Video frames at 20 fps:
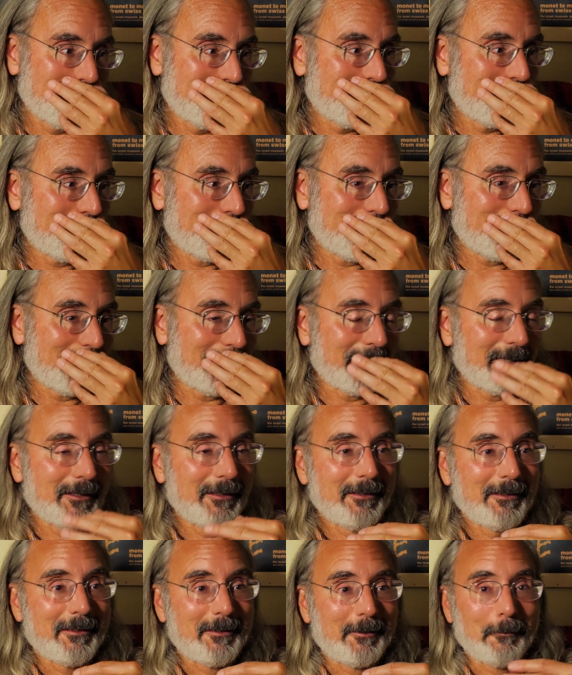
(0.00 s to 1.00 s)
you
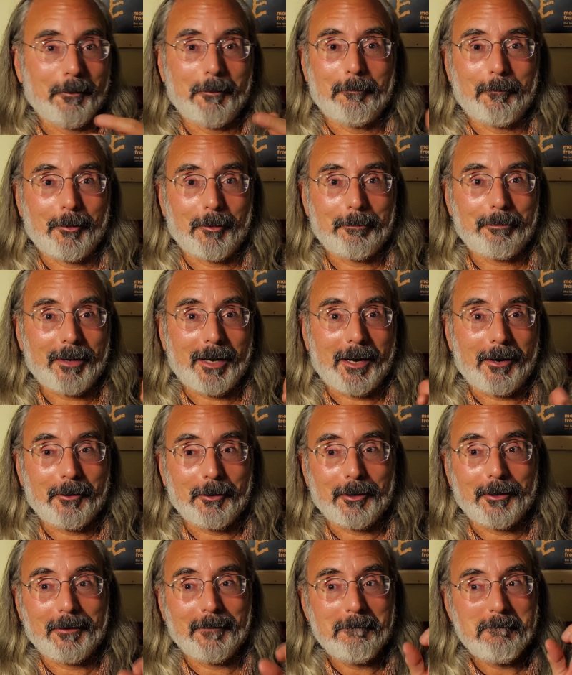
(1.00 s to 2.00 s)
want more
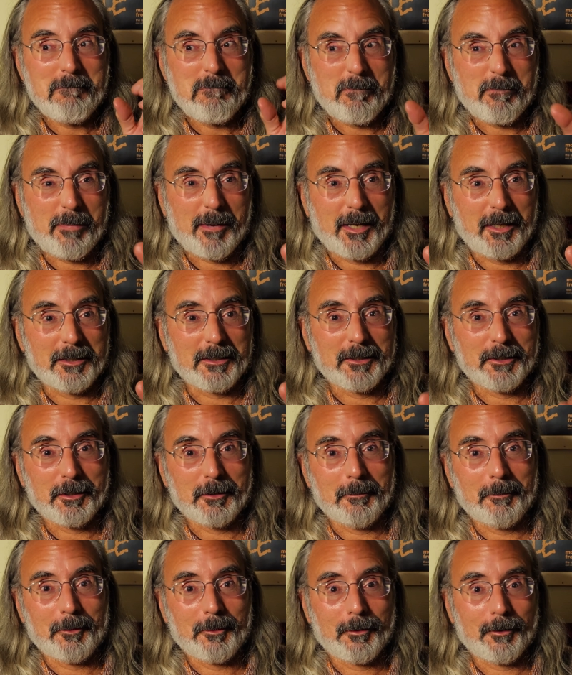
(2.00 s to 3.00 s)
power? Pay a little
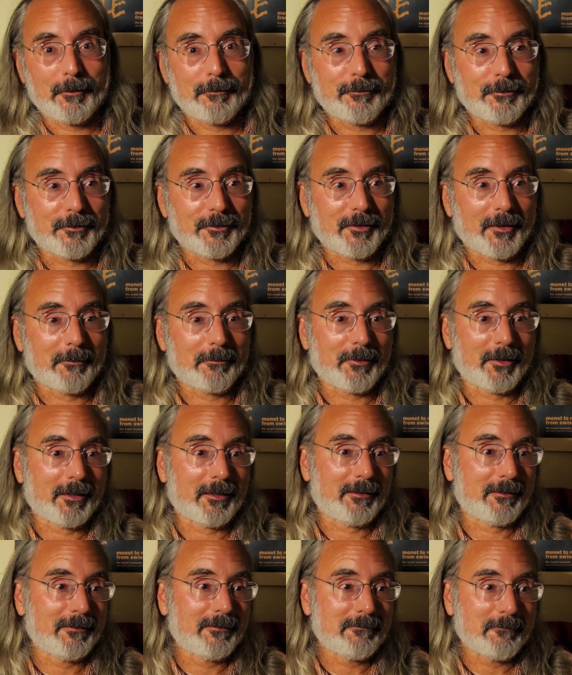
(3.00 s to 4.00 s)
more for
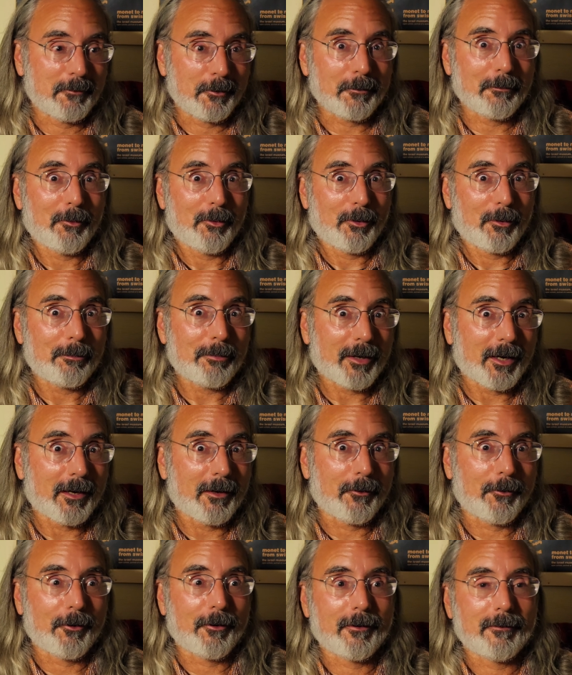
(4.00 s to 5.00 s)
something with more
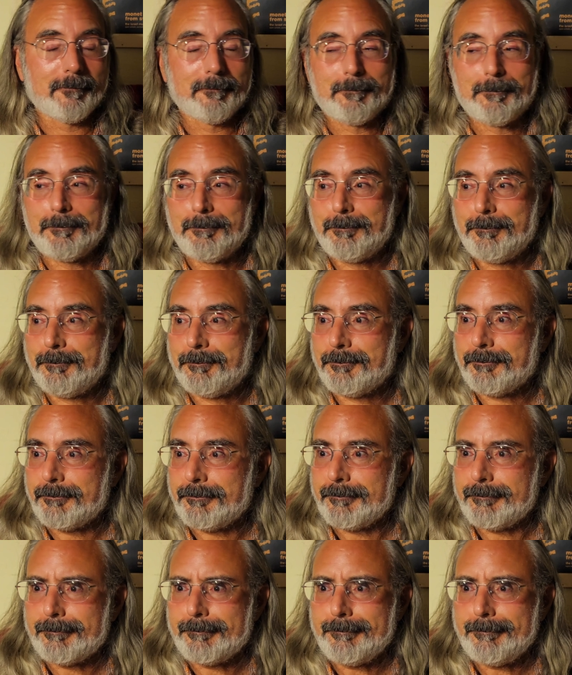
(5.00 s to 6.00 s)
power.
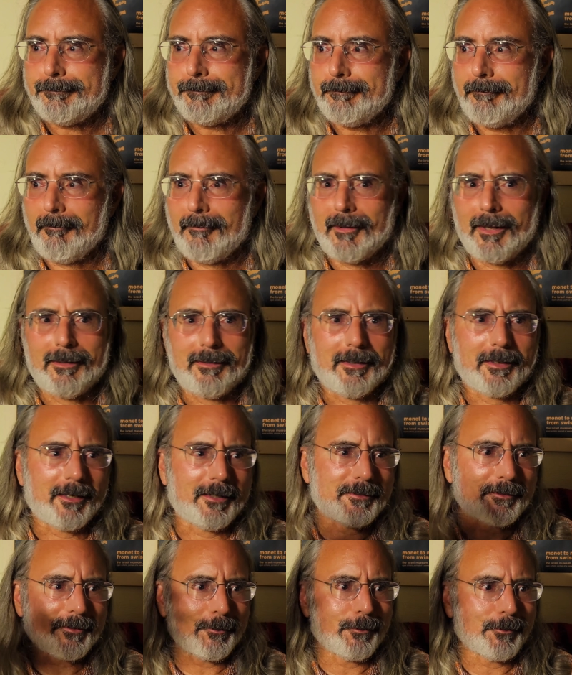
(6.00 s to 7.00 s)
I think I
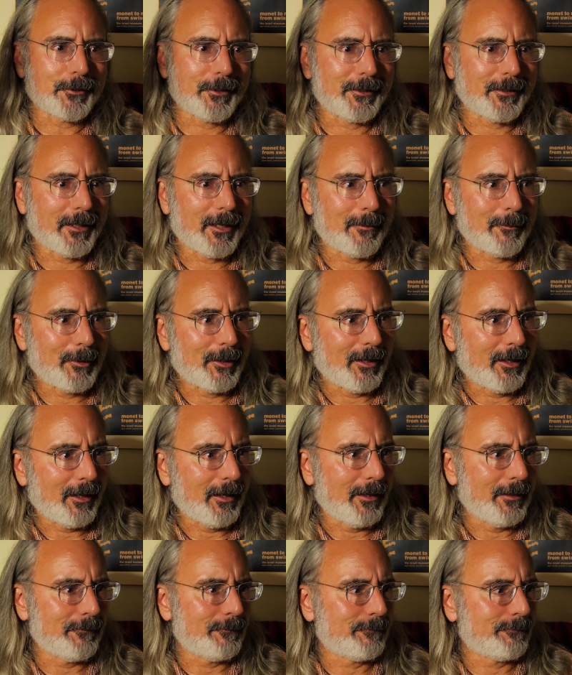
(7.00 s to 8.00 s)
sold a
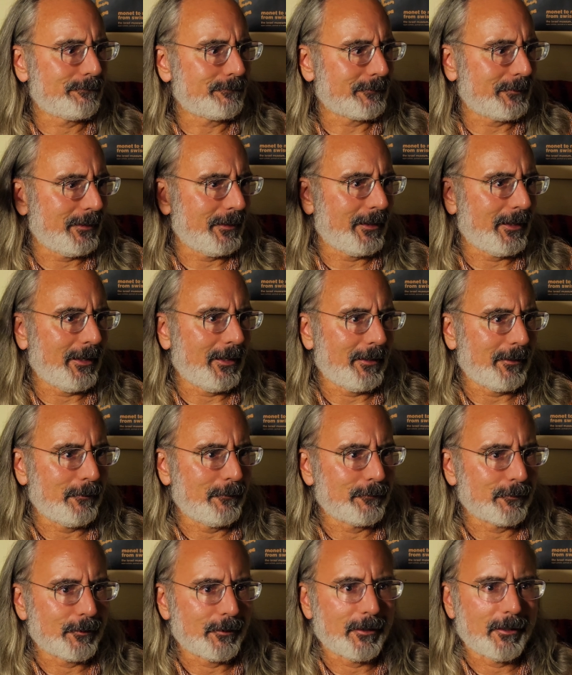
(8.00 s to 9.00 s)
Yamaha that had
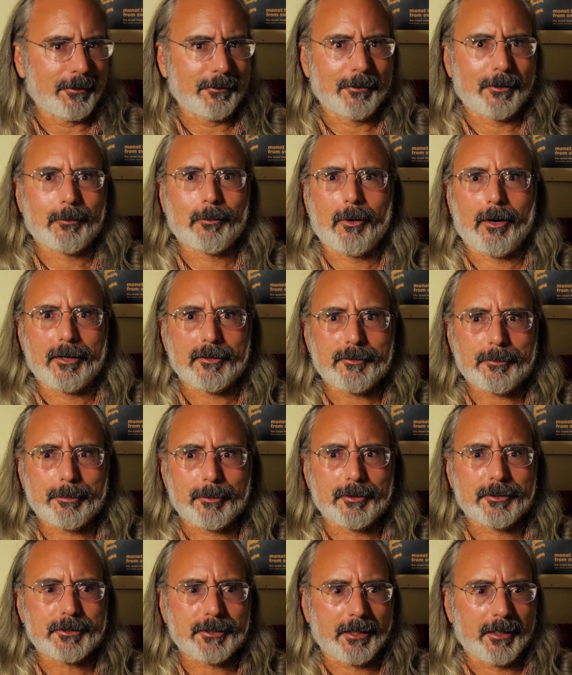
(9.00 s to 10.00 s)
over 100 watts
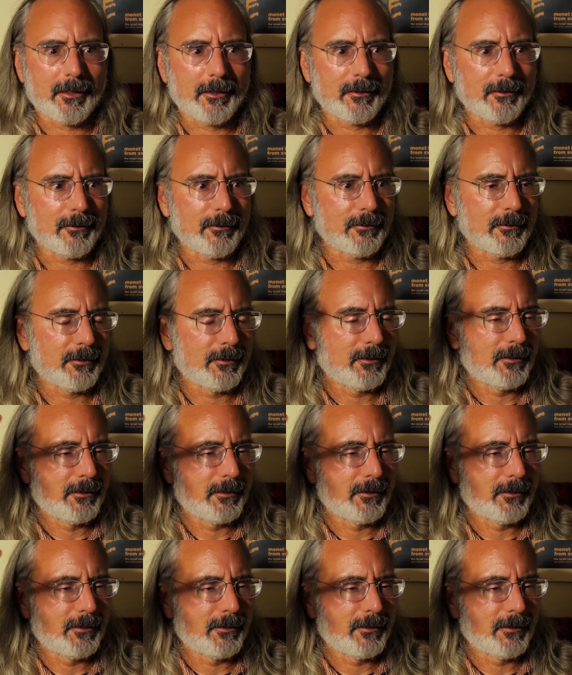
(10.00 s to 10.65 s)
per channel